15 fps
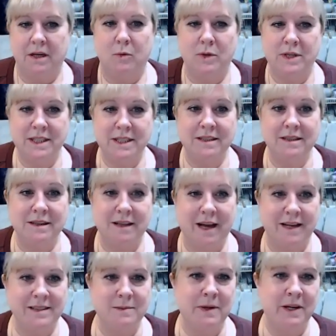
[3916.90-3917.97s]
we did it
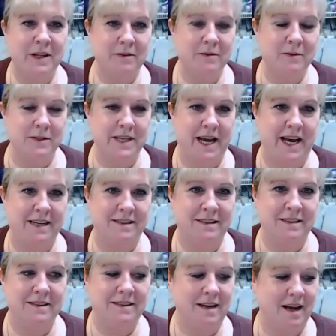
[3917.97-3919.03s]
last month for
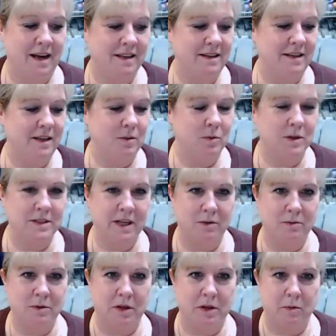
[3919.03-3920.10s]
taxes, and I think it worked
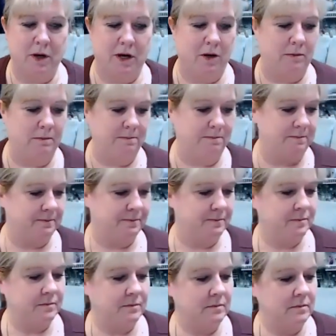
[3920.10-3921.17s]
out really well.
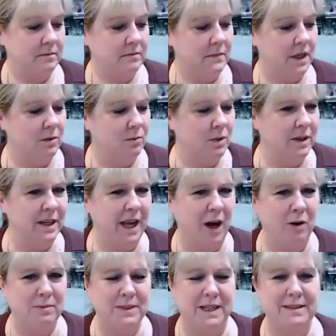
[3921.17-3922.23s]
Really
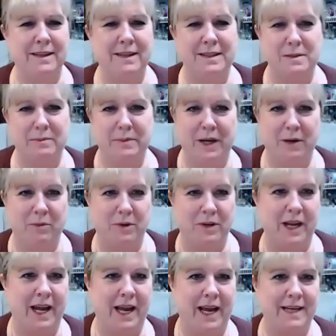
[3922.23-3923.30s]
helped, I think, to be able to
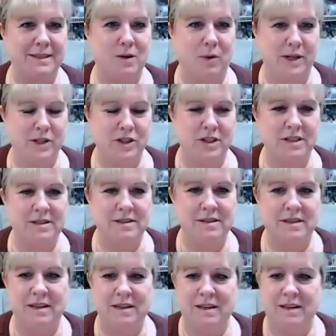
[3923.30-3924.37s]
ask questions
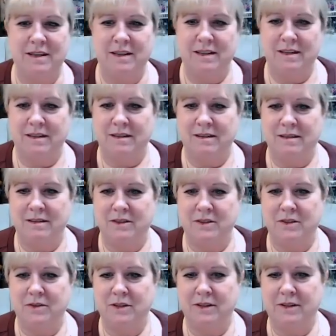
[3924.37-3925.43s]

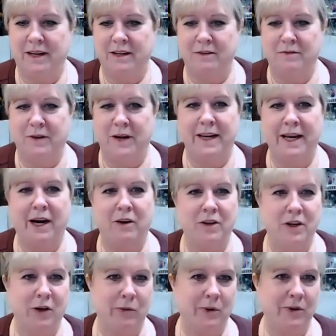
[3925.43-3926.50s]
so that they could find out,
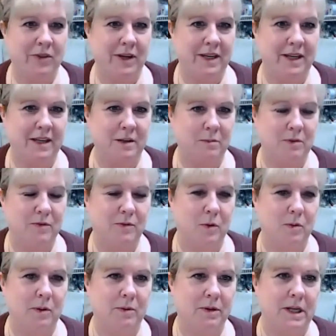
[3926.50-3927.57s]
you know, what they needed
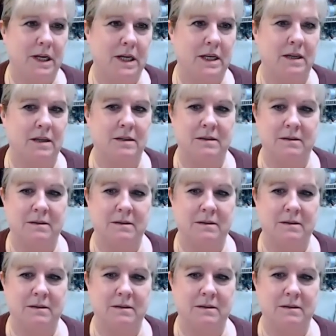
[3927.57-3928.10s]
before we were done.